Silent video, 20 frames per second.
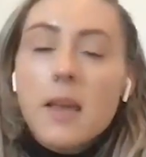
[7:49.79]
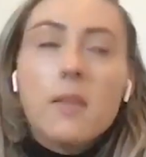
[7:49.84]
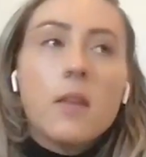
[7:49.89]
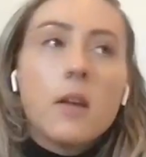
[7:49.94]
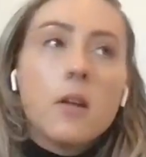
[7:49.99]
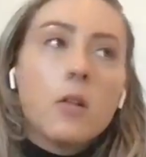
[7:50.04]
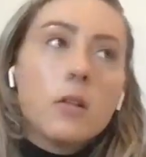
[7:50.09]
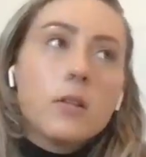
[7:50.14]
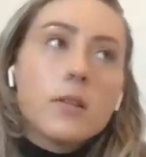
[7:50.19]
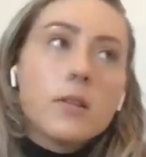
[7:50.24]
and
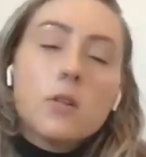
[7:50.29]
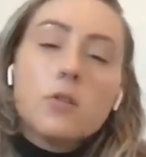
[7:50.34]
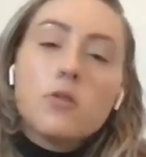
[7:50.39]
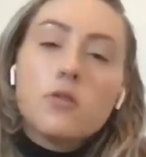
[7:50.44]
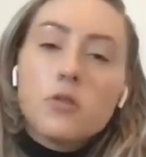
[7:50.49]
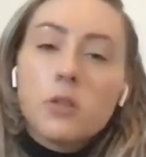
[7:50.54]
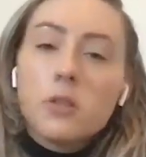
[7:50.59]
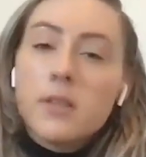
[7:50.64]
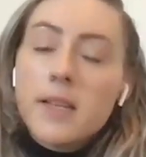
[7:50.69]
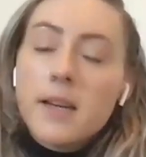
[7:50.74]
then also
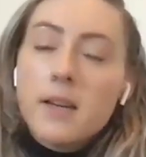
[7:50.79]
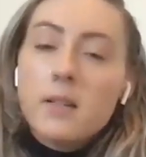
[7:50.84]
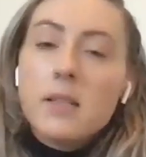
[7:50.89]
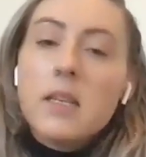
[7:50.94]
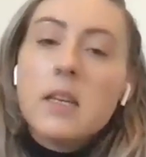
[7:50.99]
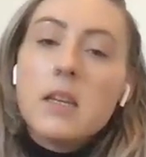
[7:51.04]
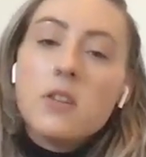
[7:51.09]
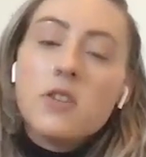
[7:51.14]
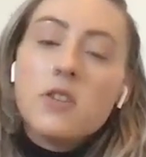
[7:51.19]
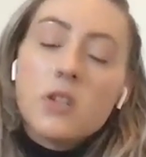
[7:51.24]
drill down
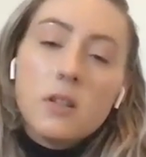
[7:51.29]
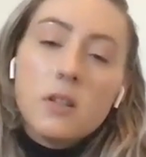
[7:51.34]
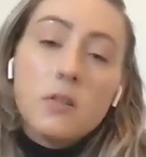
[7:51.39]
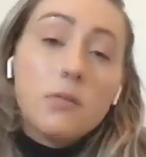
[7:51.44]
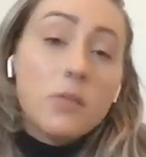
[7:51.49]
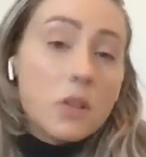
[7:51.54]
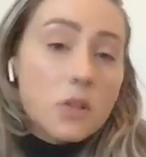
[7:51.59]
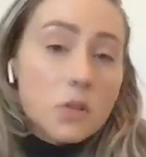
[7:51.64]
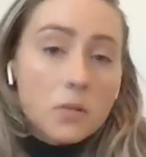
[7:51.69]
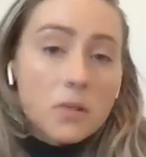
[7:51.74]
to each
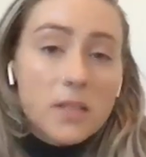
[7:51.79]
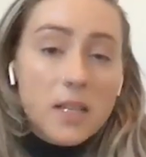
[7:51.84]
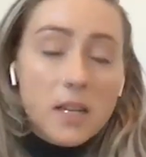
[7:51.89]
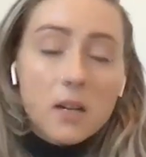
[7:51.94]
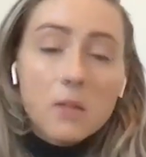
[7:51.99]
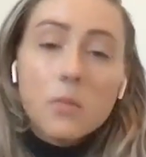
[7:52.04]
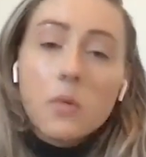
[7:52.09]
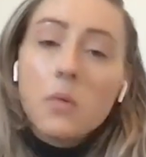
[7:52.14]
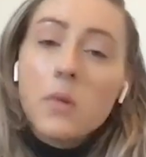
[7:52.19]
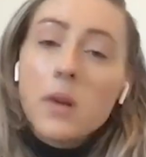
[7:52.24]
individual
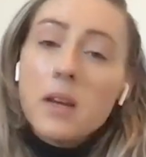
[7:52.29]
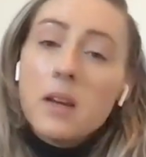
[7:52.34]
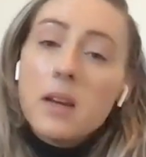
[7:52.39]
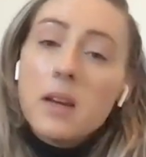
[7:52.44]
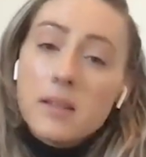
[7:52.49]
data point